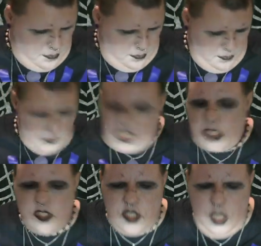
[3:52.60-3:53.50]

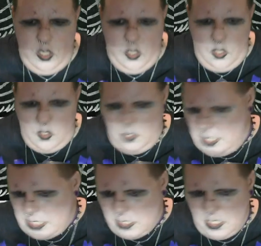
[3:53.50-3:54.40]
So,
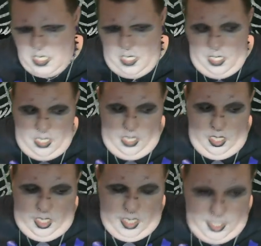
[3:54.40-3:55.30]

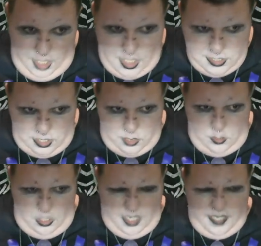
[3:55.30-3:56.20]
not too long
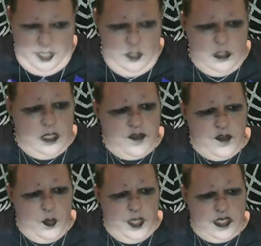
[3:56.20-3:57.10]
ago, a few weeks
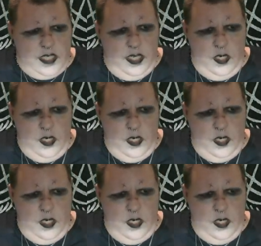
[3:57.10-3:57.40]
ago,